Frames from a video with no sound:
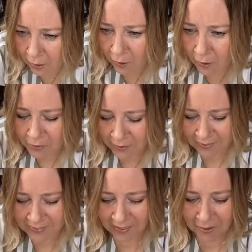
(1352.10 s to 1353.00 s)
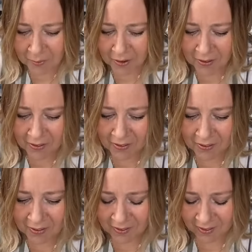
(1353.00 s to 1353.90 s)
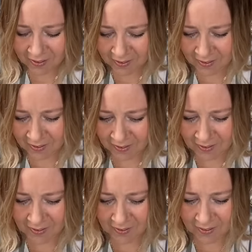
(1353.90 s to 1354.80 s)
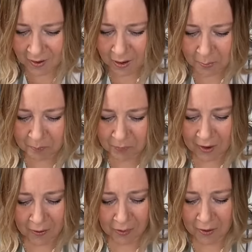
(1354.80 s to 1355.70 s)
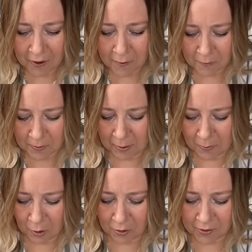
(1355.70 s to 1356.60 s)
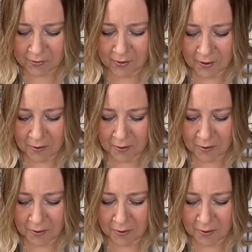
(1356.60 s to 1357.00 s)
Oh, thanks, Amber. I love the paint parties.